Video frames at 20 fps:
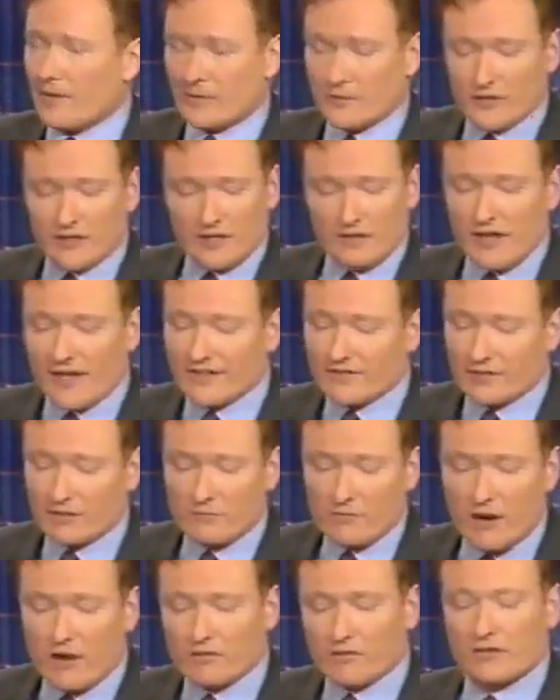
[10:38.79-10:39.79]
I really like
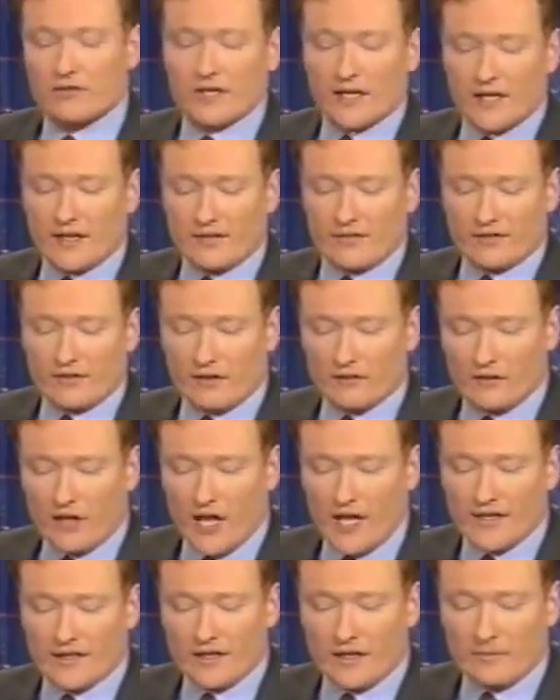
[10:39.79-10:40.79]
tomorrow night's
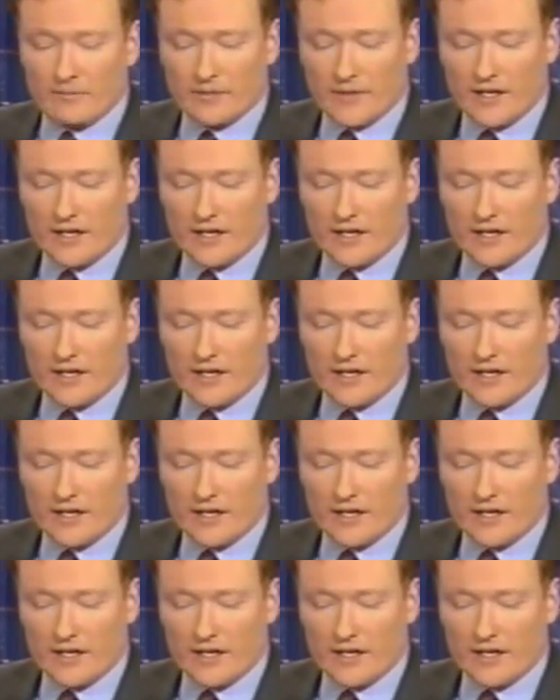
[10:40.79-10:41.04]
lineup.